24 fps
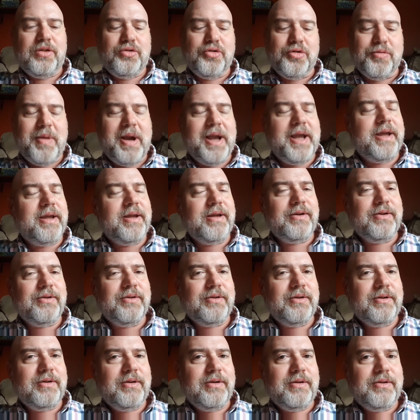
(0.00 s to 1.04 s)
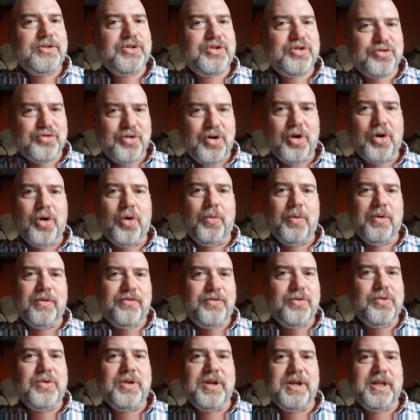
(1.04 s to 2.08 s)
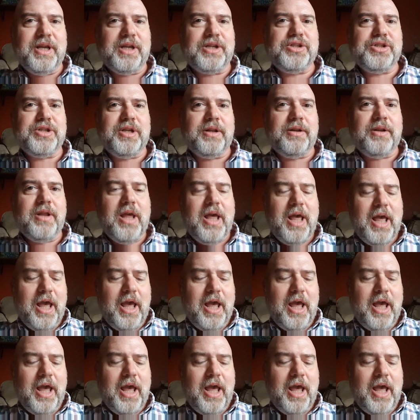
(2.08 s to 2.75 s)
through my struggle with food addiction,